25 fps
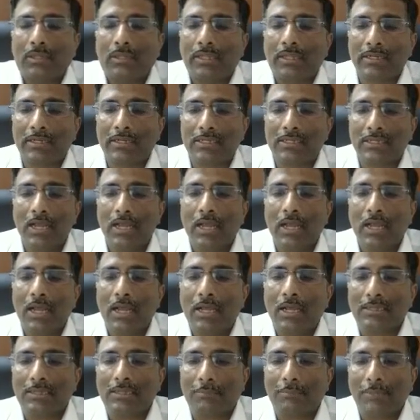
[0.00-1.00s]
There's
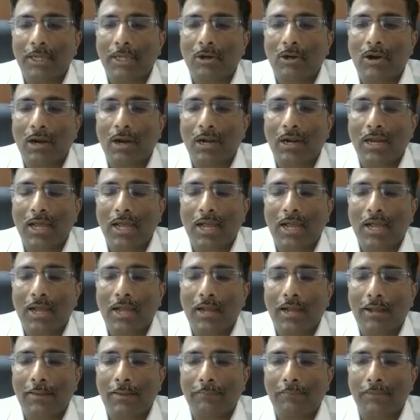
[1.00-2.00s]
something called,
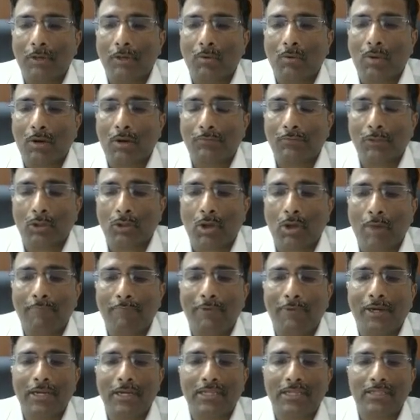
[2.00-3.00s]
one of the top
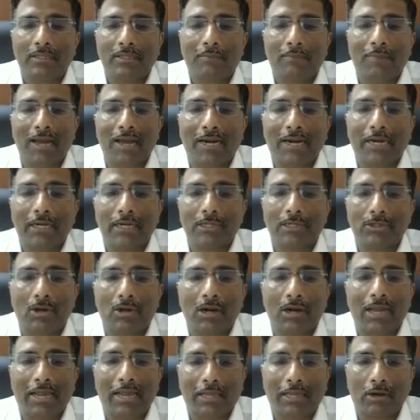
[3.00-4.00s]
vendors in the market is
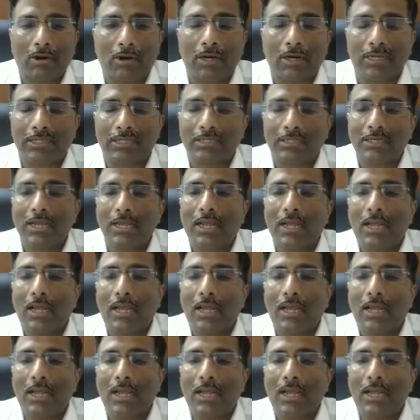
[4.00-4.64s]
called Acronis,